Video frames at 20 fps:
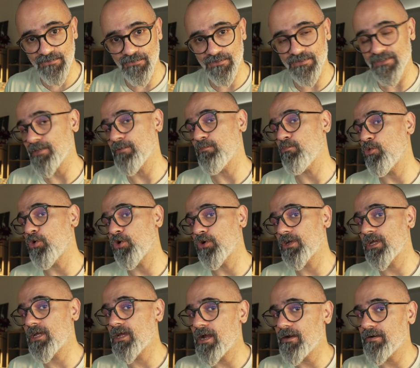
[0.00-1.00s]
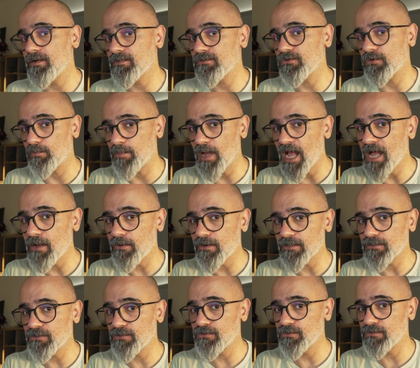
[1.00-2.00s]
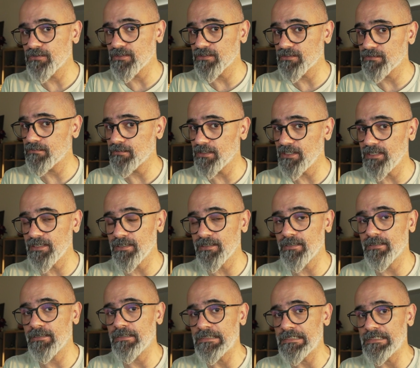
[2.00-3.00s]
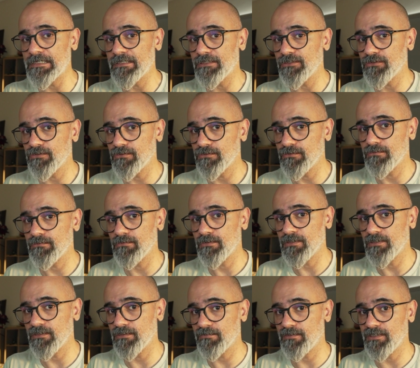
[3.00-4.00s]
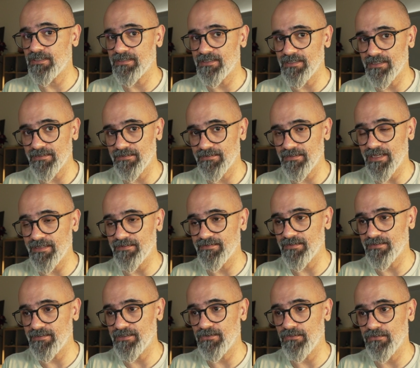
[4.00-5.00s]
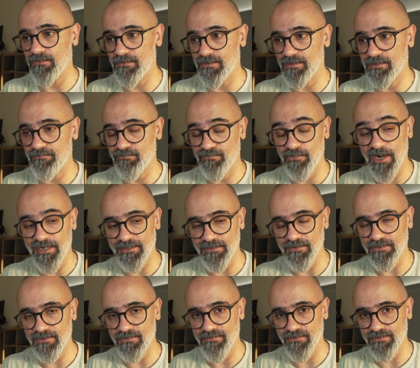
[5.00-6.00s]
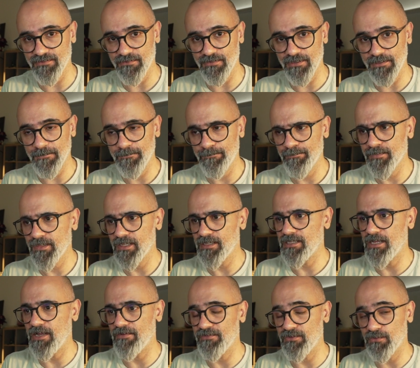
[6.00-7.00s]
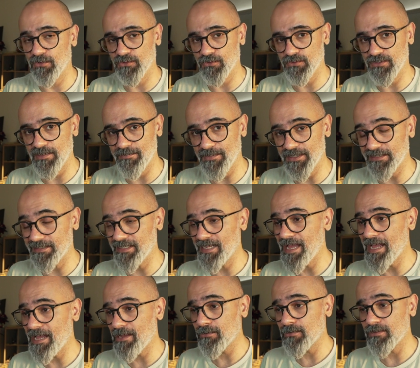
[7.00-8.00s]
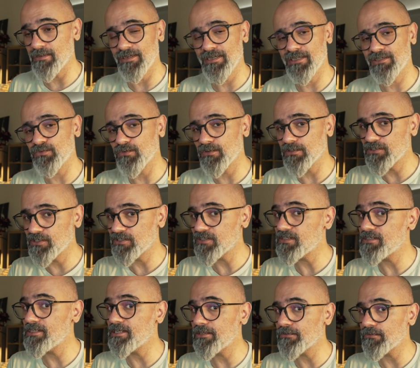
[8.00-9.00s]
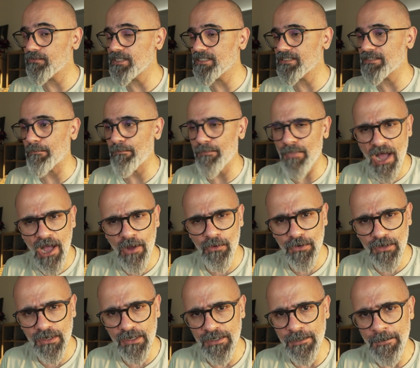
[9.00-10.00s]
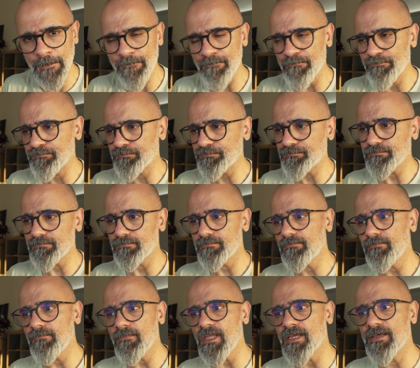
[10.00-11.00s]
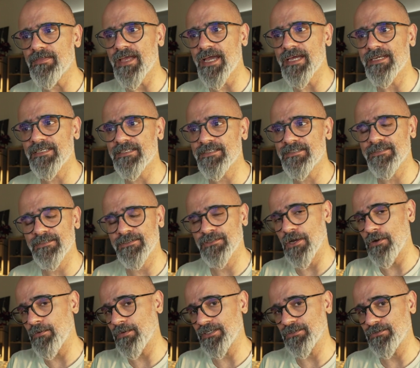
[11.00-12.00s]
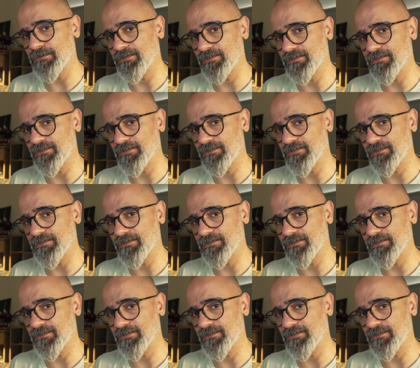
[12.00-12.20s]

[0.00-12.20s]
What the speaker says: will send more current or power to the screen to increase the intensity or the brightness of the screen. Now, if you want to dim it down, it will just decrease the power that is going to the